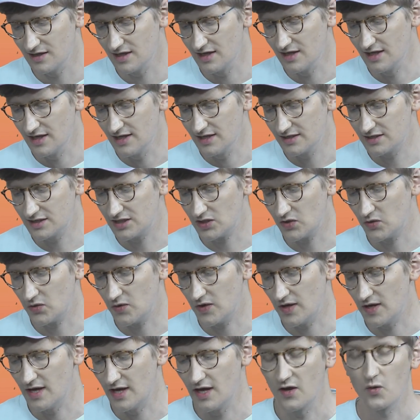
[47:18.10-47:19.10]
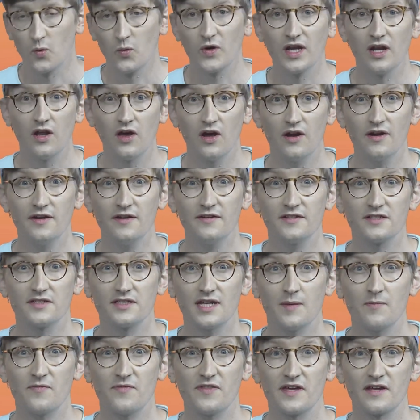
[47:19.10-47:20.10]
So we learned
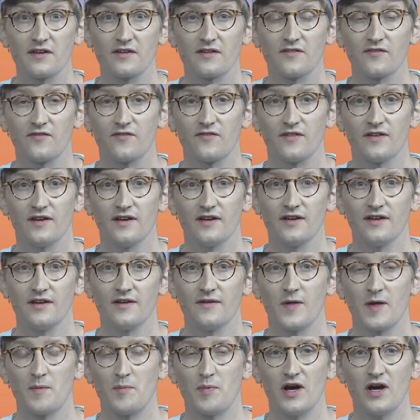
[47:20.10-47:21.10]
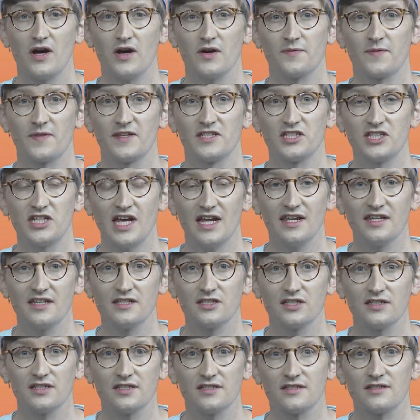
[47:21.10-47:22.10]
something about the
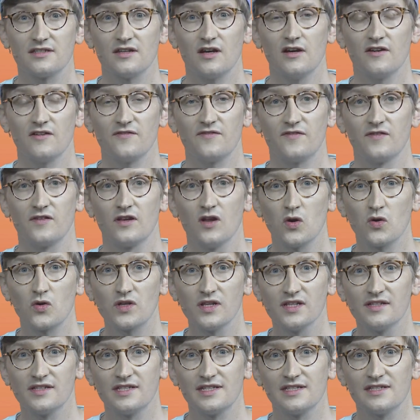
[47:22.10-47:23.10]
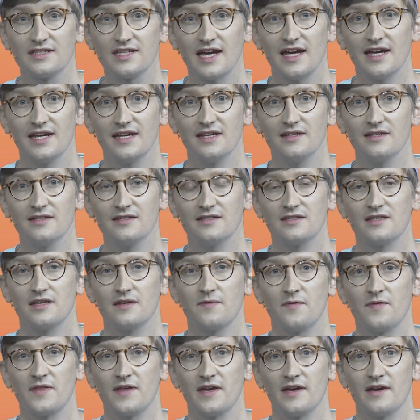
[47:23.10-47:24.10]
challenges of local designers and
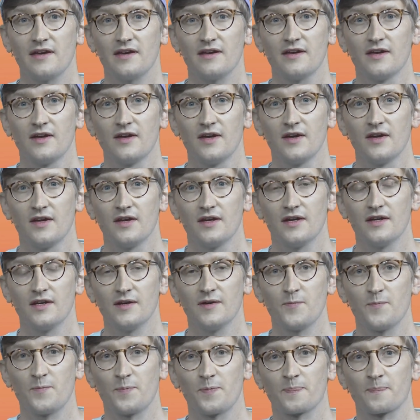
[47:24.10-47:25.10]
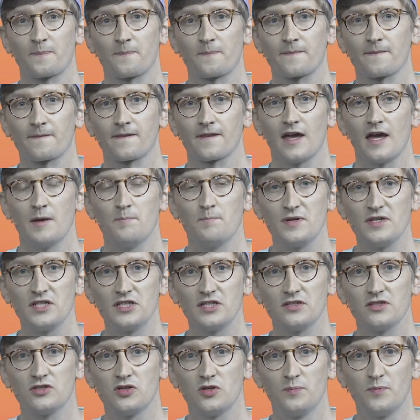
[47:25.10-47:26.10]
their ambition
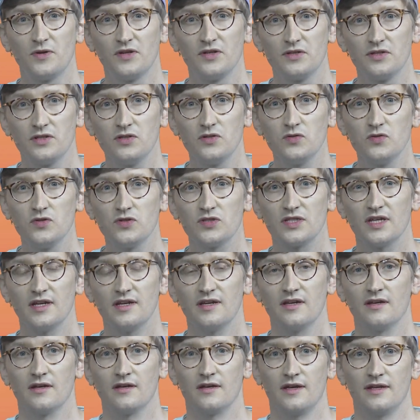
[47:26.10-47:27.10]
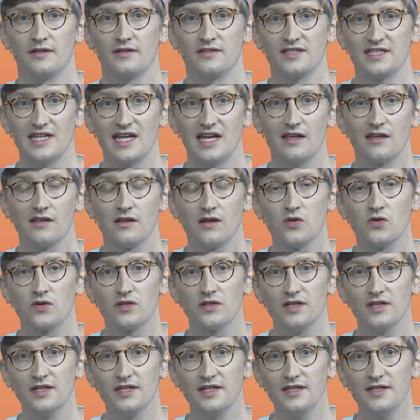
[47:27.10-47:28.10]
to produce and sell
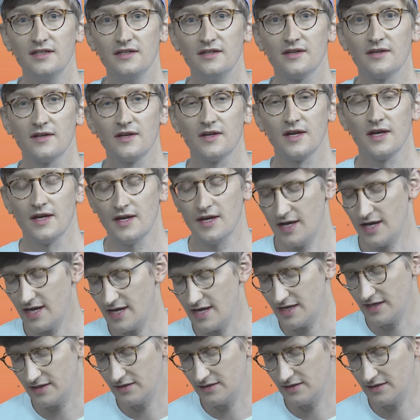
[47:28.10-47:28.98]
locally. And